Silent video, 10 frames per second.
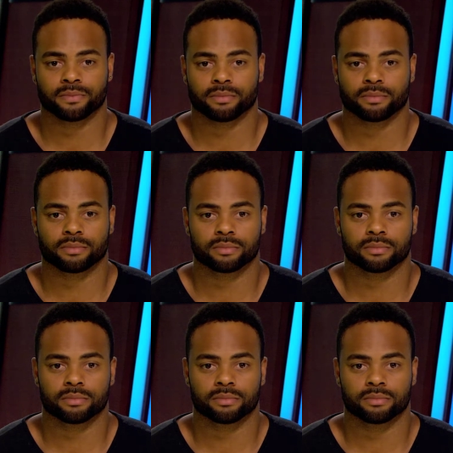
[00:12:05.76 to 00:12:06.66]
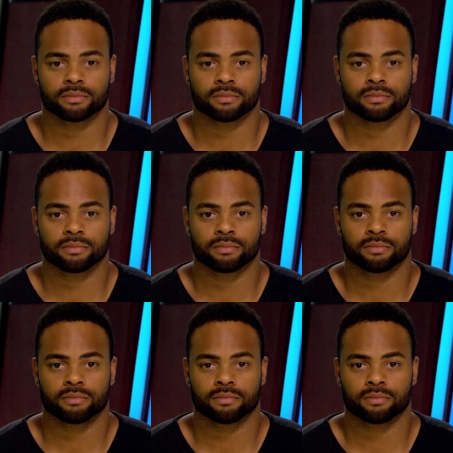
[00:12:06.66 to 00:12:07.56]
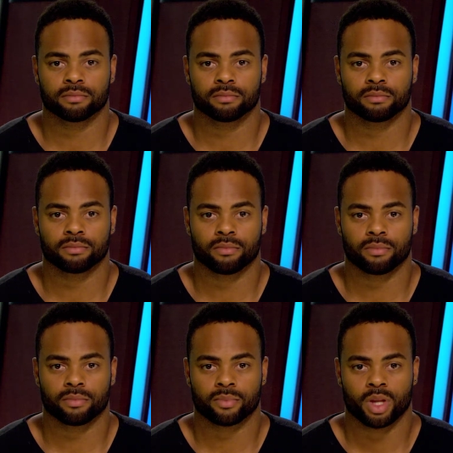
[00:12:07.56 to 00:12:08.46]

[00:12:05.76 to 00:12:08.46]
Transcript: Nobody speaks.